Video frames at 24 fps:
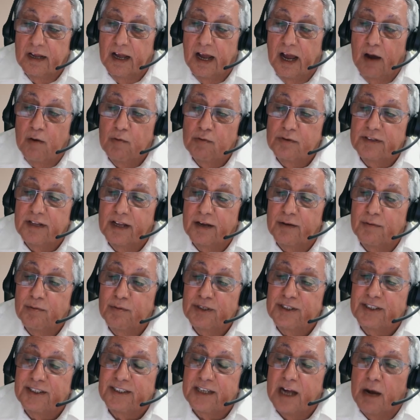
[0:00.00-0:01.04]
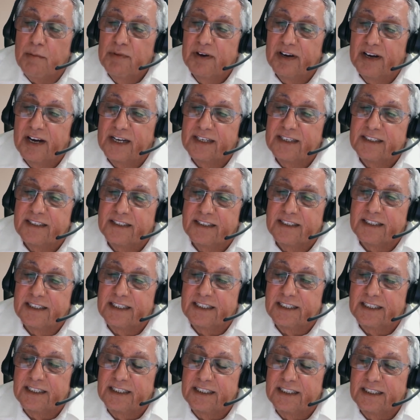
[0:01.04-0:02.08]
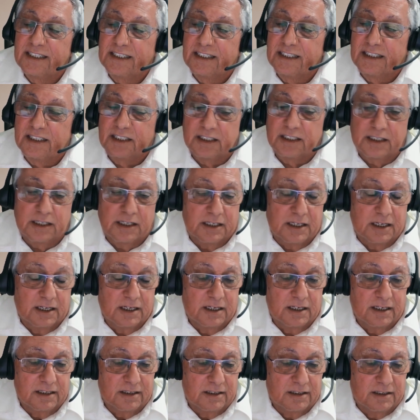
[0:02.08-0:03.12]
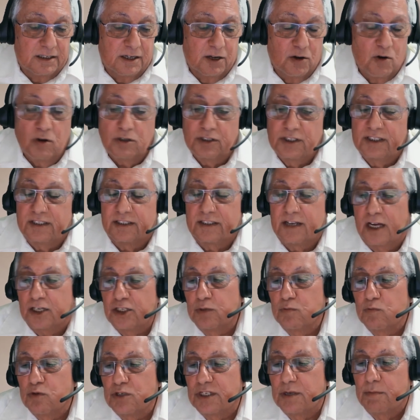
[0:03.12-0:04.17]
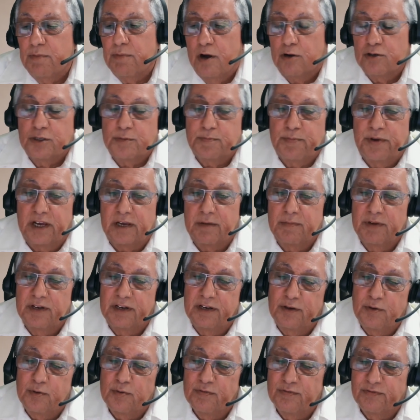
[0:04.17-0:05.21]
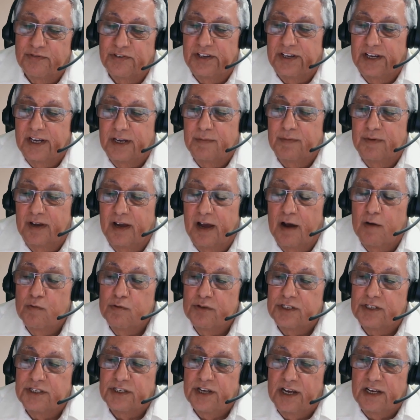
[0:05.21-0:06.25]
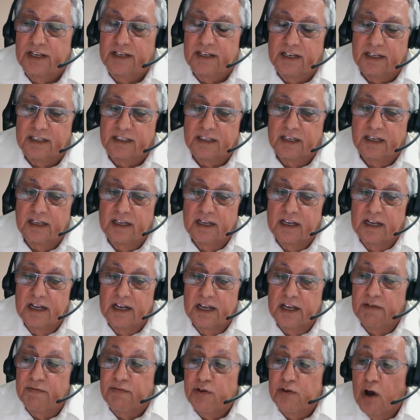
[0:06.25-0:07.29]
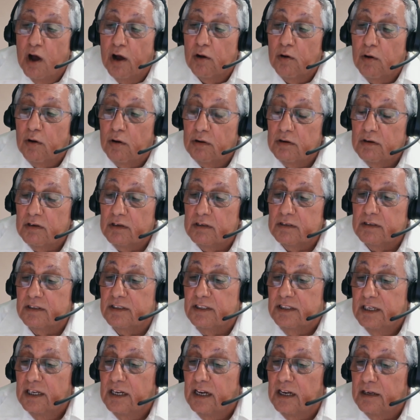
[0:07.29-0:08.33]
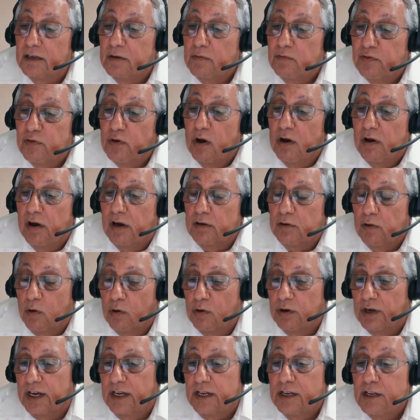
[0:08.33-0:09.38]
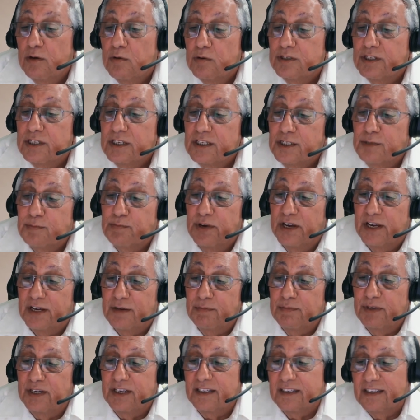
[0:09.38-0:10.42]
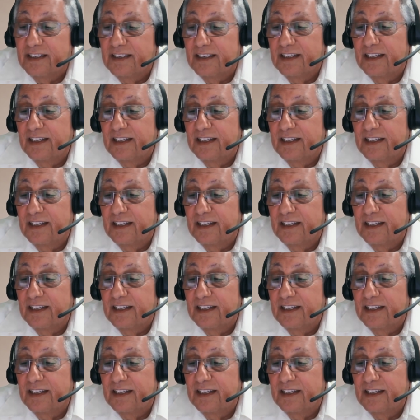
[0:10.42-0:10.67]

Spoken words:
I would summarize the whole discussion was about Specman and UVM. I would say that if you are already using Specman,